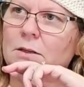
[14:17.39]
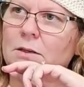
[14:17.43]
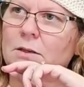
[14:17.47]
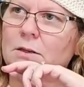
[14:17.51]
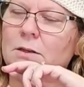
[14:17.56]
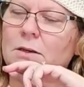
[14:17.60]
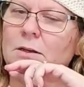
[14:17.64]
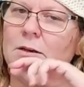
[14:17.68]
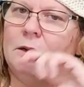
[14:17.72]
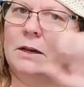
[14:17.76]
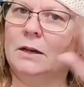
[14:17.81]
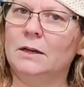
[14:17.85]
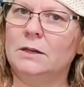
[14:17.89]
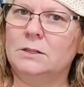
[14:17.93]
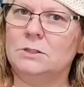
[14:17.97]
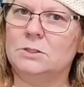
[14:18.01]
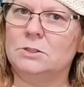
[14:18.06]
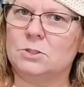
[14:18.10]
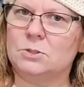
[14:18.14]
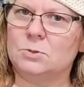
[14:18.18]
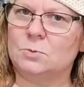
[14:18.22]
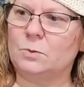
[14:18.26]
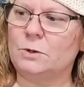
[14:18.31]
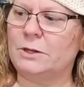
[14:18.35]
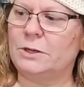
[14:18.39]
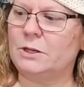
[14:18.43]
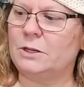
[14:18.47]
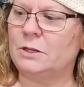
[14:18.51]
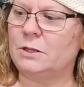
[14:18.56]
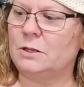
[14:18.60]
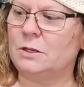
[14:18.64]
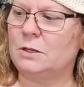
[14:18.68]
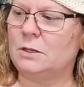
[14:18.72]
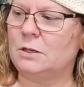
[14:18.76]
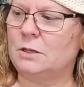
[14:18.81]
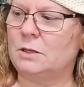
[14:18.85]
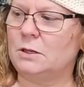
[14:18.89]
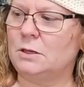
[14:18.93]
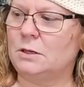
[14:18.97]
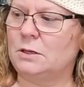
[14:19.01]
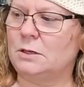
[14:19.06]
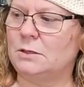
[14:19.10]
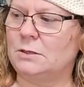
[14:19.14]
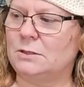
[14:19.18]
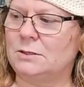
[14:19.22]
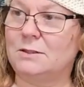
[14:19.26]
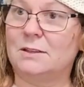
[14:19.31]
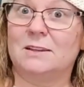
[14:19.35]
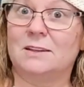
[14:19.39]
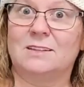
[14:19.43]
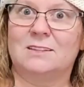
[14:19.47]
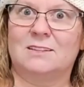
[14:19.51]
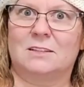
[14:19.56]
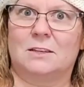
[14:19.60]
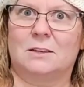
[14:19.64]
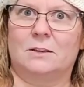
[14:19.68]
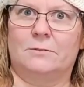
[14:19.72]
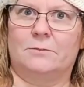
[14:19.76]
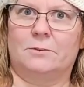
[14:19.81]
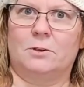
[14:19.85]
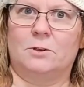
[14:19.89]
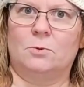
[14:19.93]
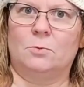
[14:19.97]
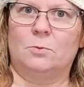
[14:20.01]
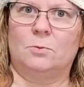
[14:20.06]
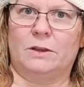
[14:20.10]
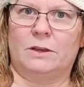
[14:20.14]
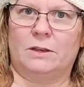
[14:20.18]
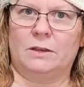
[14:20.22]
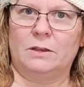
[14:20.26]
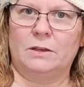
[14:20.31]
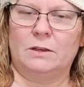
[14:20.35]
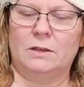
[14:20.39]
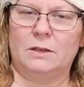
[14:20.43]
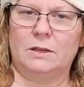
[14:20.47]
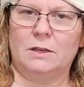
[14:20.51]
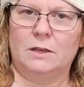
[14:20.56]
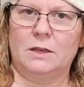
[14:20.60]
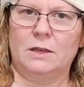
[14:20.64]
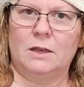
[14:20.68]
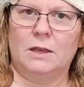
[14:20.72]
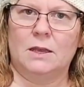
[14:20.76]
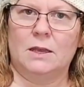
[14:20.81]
next week is Thanksgiving week,